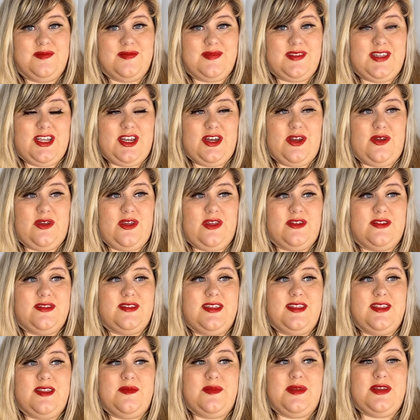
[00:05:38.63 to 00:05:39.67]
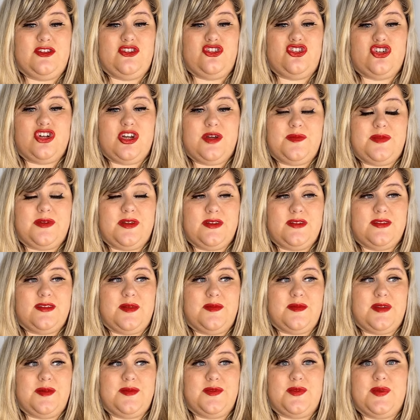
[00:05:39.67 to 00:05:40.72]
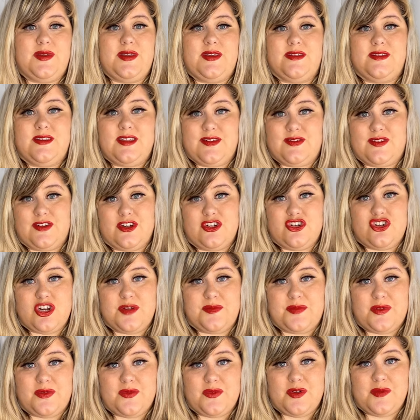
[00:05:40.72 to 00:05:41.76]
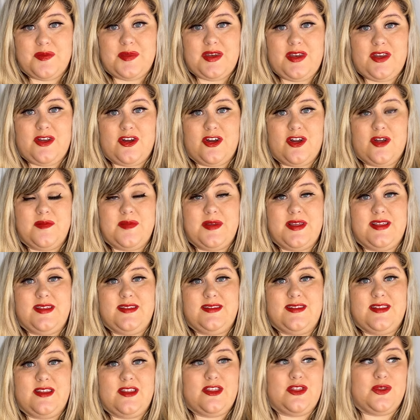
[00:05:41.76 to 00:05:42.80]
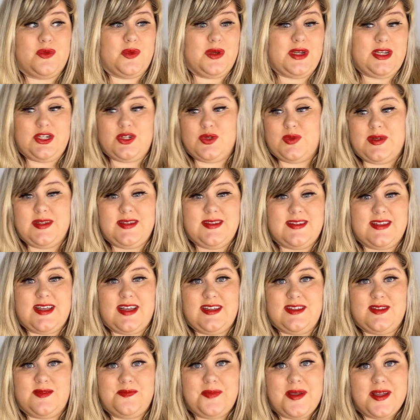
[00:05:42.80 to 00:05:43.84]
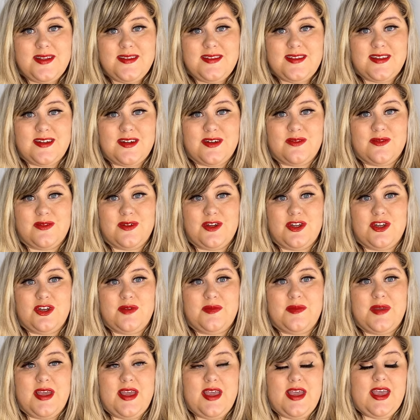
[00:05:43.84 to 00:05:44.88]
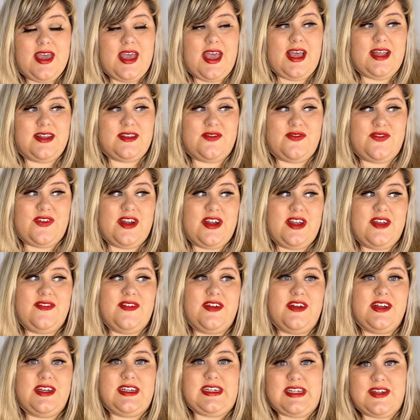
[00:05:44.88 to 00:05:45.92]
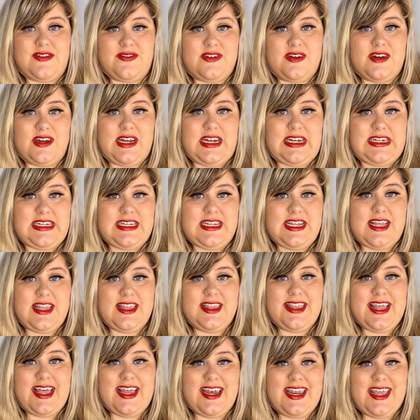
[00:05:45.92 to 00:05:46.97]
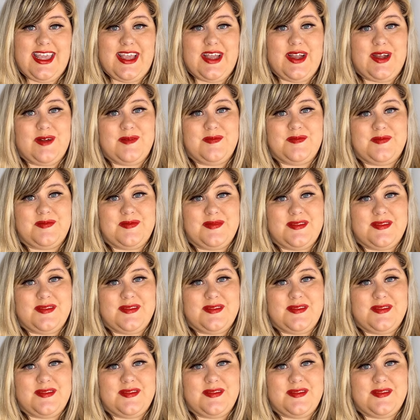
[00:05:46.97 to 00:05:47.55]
You know, you'll see them as triple. Sometimes what you'll see for a triple room in Europe is 3 twin-size beds in a room. It's very, very different than here.